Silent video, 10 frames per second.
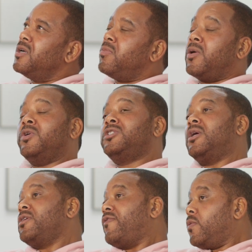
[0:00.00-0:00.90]
But we
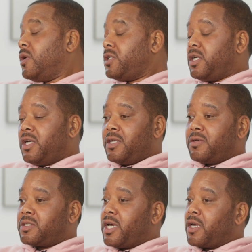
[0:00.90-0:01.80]
jumped at 14. And it
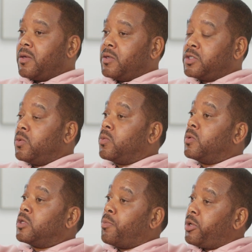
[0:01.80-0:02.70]
was like, so
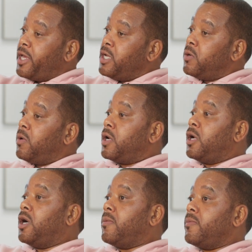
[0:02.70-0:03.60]
the plane going
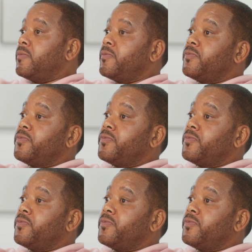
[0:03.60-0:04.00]
up,